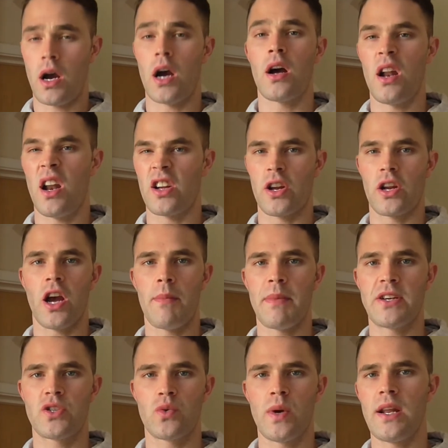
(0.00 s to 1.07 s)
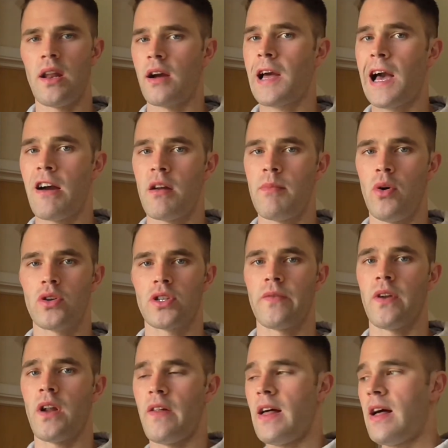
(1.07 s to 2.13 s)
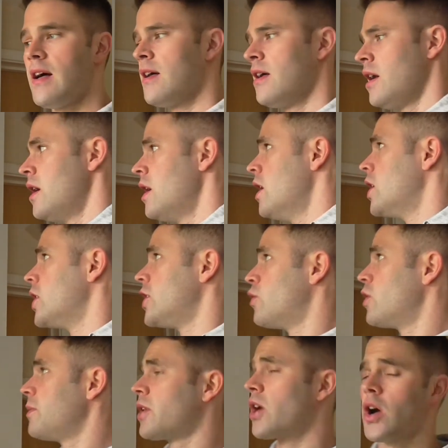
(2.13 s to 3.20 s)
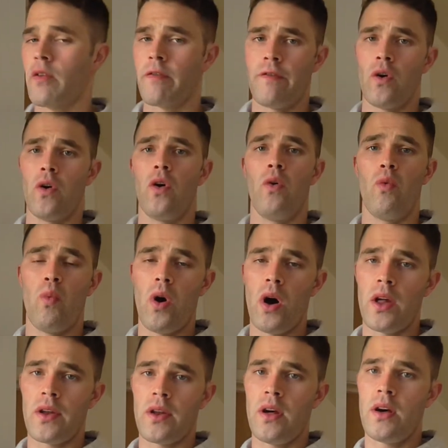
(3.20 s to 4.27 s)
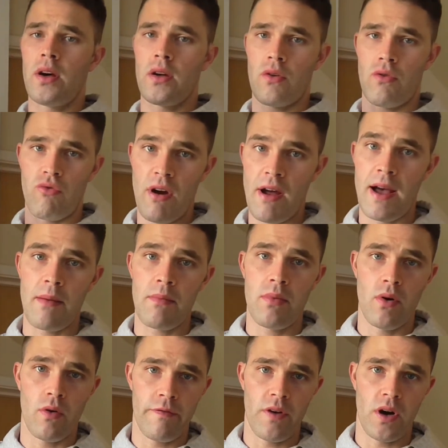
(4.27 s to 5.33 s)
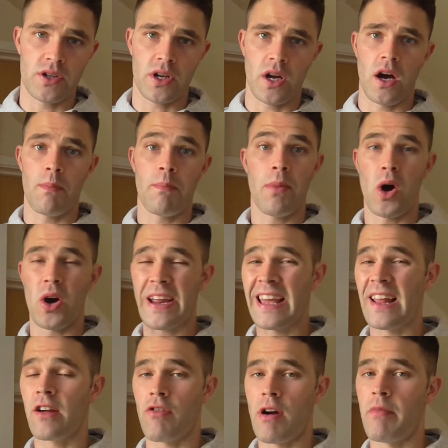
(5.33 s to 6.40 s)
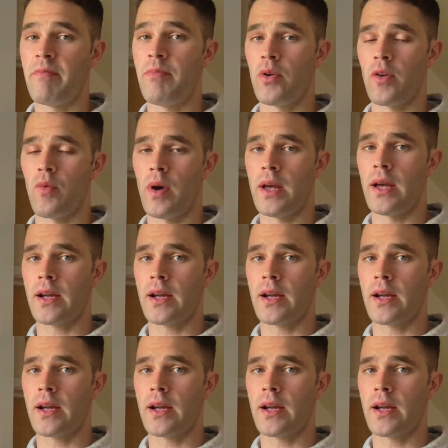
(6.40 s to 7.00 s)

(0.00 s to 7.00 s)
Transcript: like a gummy sweet like Haribo, something like that. You want to be going for 1 gram of fast carb per kilogram of body weight. A